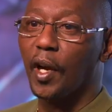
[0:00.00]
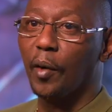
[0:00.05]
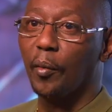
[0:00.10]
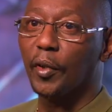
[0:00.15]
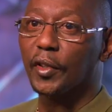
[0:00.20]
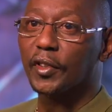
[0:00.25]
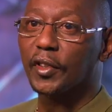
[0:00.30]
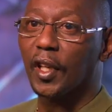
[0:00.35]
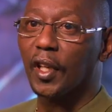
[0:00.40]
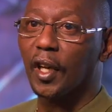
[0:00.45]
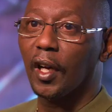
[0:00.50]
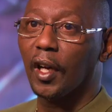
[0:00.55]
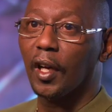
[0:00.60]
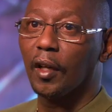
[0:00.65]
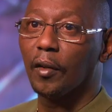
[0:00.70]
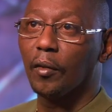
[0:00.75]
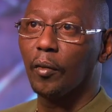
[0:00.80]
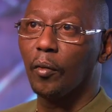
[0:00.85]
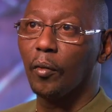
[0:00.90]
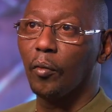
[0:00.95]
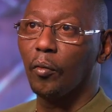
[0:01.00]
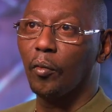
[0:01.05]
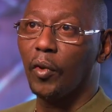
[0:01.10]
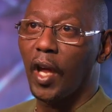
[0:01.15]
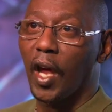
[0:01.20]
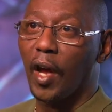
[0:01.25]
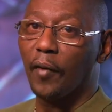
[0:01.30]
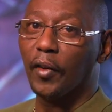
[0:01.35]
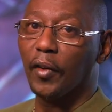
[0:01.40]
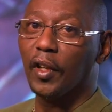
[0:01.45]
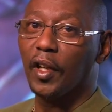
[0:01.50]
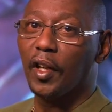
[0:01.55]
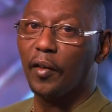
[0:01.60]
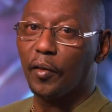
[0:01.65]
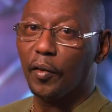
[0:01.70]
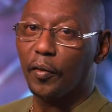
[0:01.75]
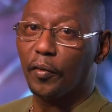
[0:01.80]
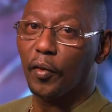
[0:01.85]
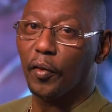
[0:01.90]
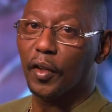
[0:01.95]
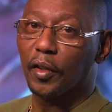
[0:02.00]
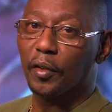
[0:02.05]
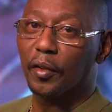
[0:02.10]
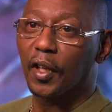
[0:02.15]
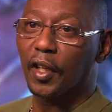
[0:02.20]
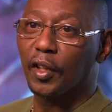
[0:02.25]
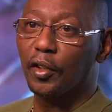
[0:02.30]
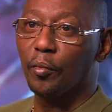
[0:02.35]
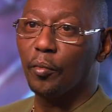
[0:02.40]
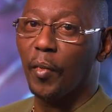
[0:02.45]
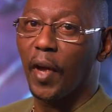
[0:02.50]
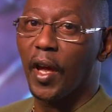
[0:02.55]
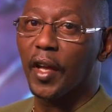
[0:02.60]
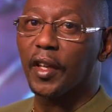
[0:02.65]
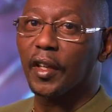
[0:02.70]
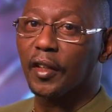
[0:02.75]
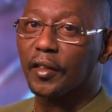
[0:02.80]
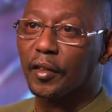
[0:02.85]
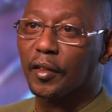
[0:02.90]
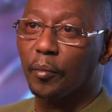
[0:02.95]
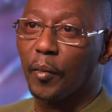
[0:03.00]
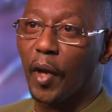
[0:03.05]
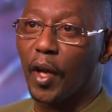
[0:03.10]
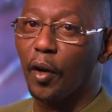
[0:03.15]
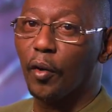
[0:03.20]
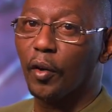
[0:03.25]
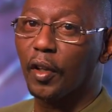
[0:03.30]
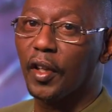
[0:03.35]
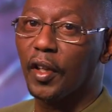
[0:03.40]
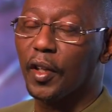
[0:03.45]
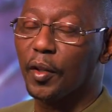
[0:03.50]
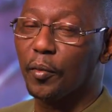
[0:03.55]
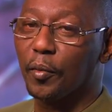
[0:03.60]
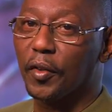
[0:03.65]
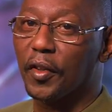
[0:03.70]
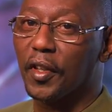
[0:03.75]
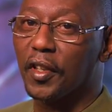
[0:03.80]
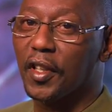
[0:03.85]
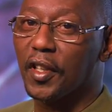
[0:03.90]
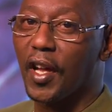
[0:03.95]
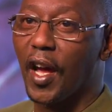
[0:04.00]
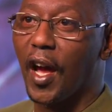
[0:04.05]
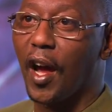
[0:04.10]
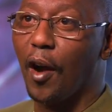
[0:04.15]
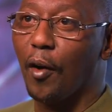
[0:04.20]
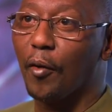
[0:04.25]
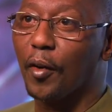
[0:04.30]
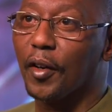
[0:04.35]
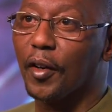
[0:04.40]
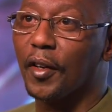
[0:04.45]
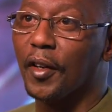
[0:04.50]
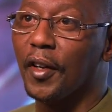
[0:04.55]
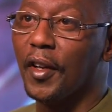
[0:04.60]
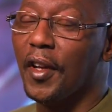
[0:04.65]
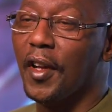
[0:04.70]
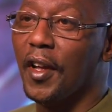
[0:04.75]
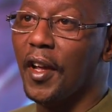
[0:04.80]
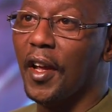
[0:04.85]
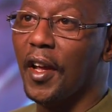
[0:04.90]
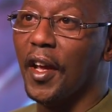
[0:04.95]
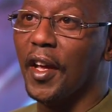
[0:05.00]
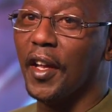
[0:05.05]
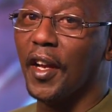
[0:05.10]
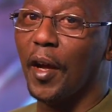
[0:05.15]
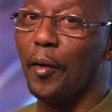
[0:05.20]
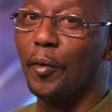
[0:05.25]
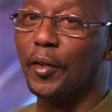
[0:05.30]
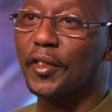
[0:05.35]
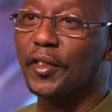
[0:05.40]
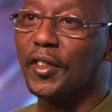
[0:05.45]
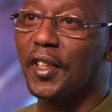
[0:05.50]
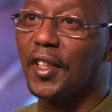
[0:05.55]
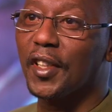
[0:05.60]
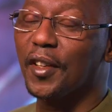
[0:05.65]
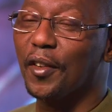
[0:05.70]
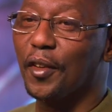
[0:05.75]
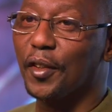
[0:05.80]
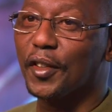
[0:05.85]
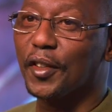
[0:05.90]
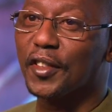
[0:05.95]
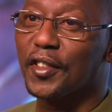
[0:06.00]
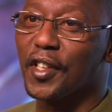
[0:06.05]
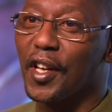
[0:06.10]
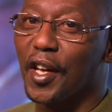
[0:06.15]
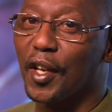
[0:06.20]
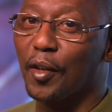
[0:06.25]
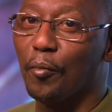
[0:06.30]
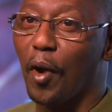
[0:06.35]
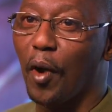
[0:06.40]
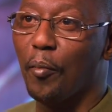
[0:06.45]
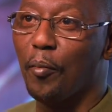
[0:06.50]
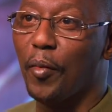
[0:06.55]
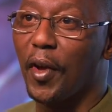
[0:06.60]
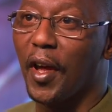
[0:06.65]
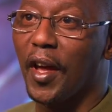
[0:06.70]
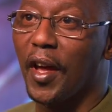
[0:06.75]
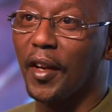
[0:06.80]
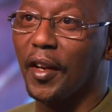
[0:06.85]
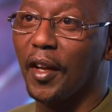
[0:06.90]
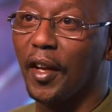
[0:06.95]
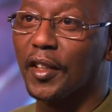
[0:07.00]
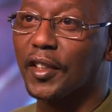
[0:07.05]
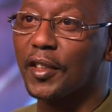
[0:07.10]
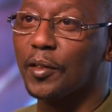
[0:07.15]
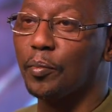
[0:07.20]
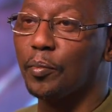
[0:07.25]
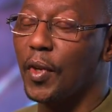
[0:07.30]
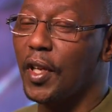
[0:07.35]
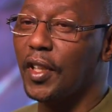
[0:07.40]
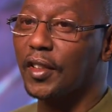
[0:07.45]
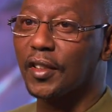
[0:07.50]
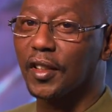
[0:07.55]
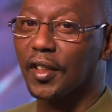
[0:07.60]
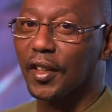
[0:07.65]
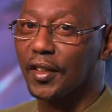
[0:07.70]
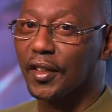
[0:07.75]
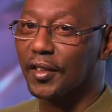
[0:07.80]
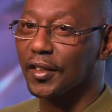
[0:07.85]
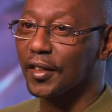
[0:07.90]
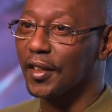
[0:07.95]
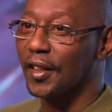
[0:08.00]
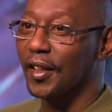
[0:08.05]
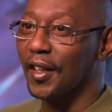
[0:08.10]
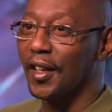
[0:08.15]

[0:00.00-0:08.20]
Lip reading: Edwards, we have a liver for you. Can you make it to Mayo Clinic within the hour?" And I was sitting on the side of my bed, speechless.